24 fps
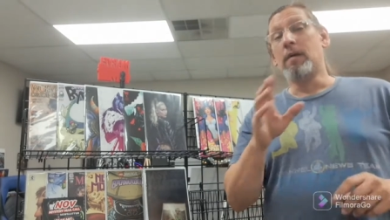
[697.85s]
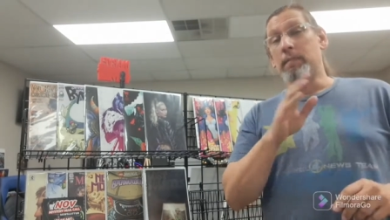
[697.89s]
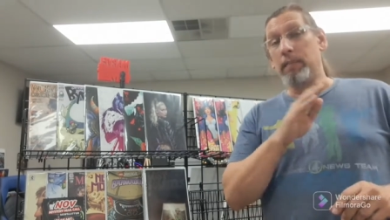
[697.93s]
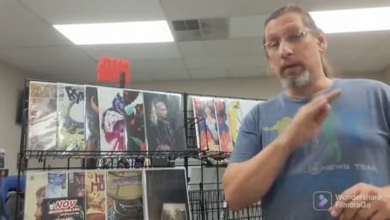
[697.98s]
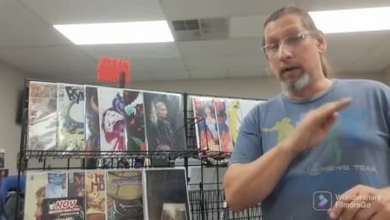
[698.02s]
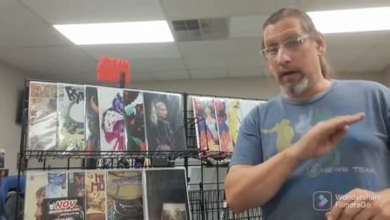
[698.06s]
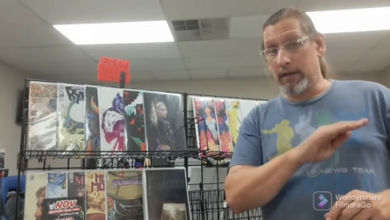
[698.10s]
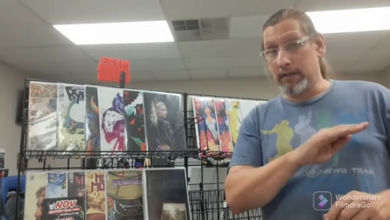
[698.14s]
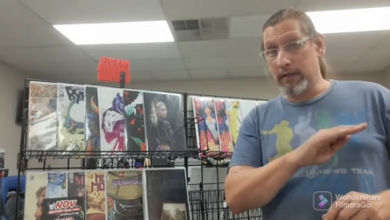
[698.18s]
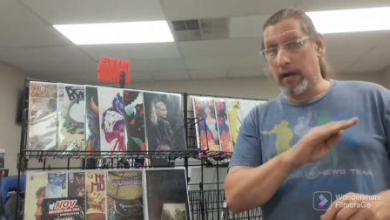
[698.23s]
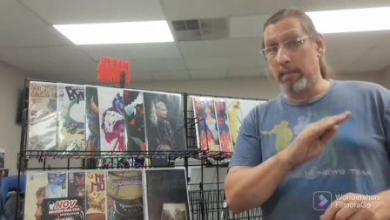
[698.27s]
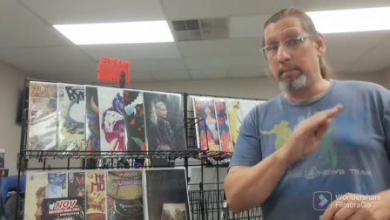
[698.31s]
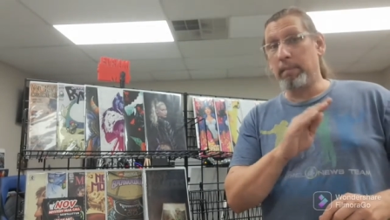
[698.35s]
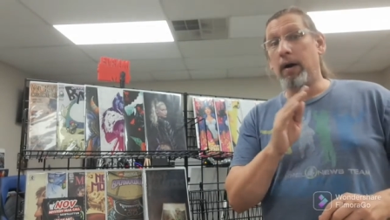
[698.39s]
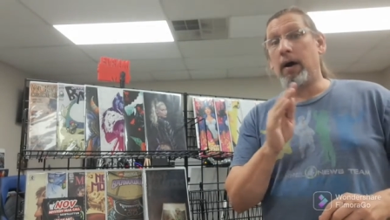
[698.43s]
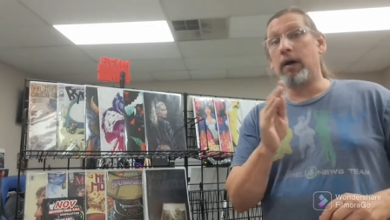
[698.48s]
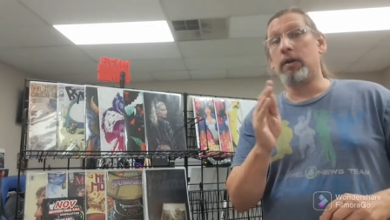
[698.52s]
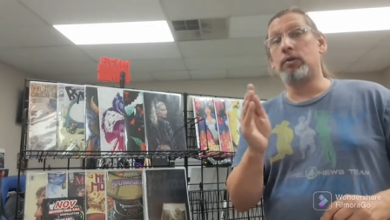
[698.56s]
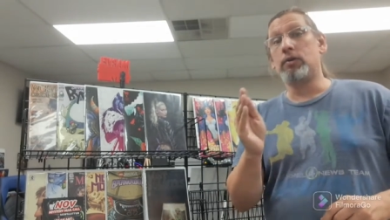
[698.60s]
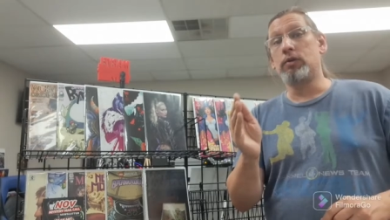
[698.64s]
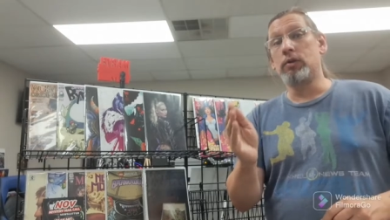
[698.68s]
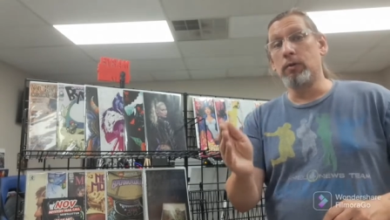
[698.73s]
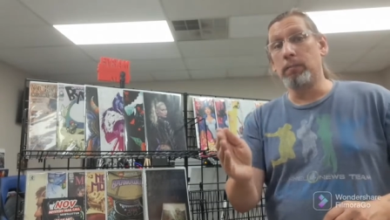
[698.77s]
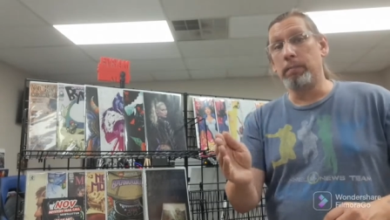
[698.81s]
because I
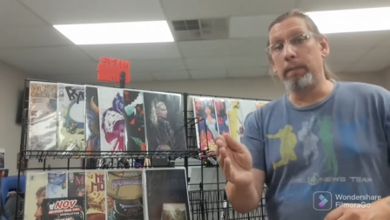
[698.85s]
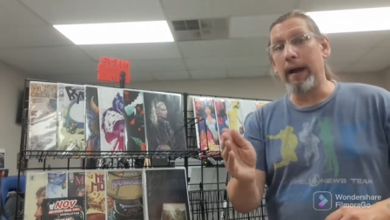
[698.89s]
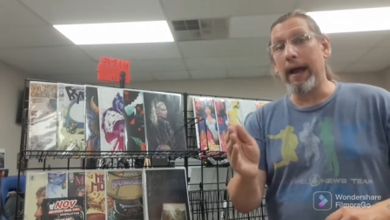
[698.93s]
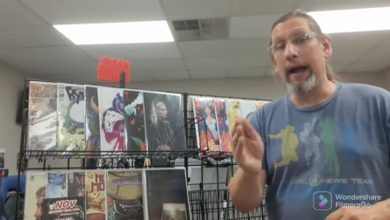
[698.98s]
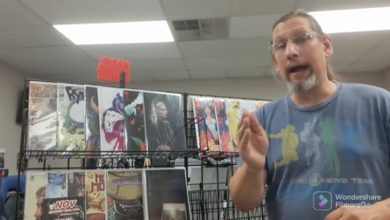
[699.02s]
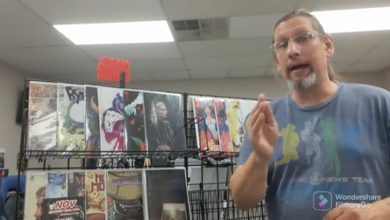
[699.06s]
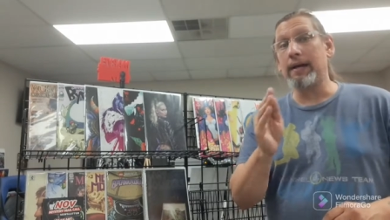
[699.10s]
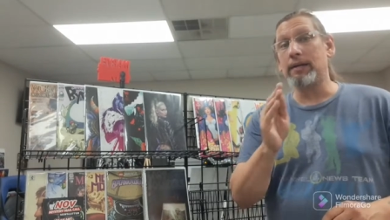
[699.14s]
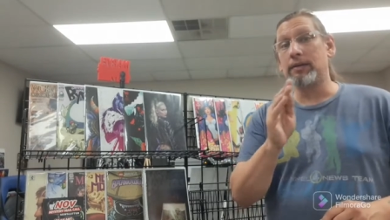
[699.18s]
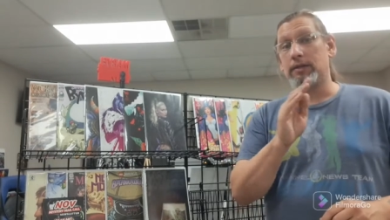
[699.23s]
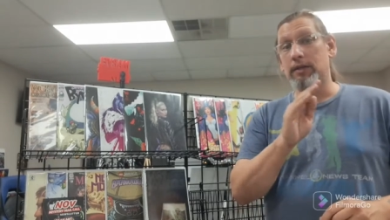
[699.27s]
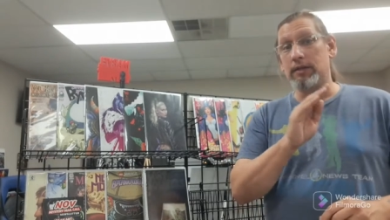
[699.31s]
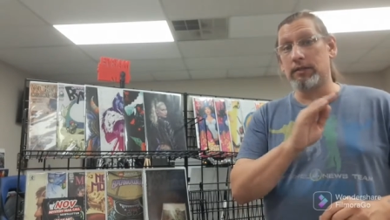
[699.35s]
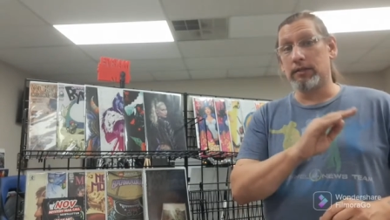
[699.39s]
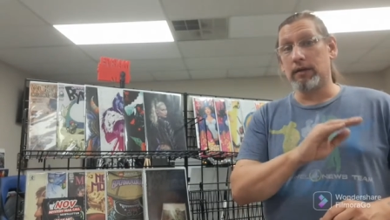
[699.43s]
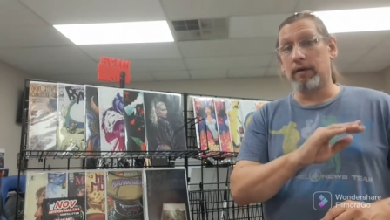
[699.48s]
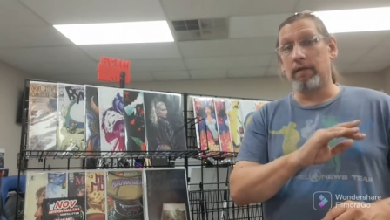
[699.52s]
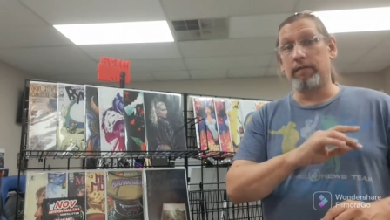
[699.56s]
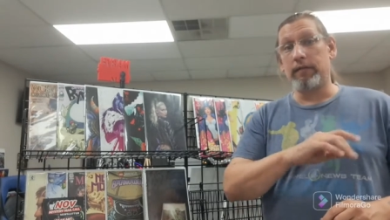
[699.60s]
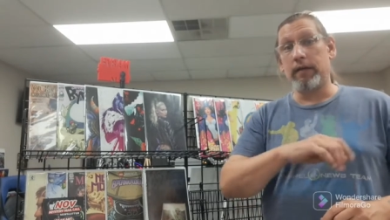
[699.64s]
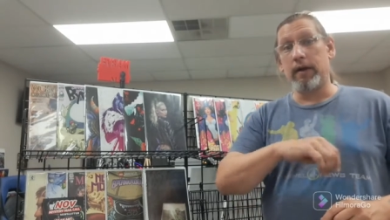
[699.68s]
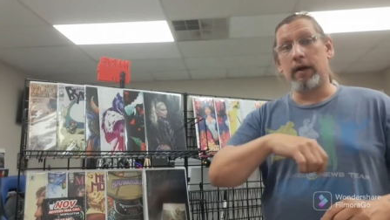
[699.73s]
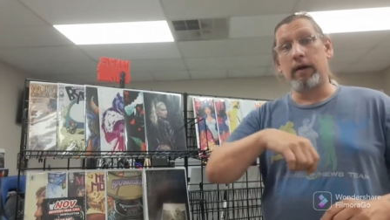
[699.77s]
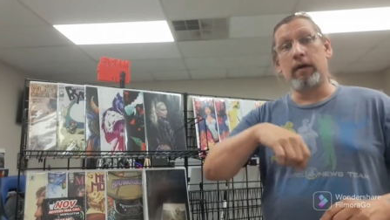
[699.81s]
bought two packages
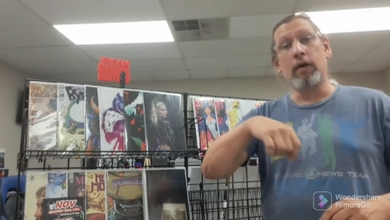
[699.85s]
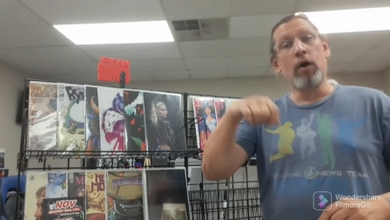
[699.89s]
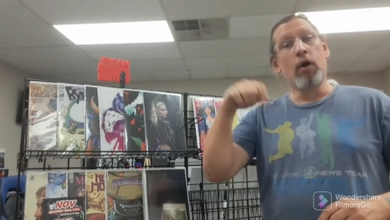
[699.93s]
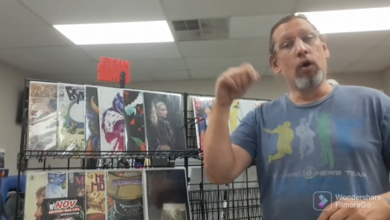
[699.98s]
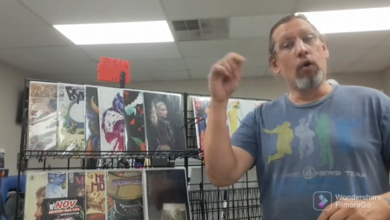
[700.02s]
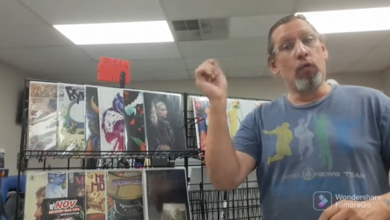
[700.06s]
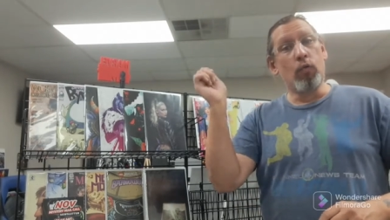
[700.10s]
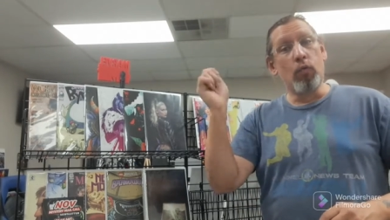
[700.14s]
of their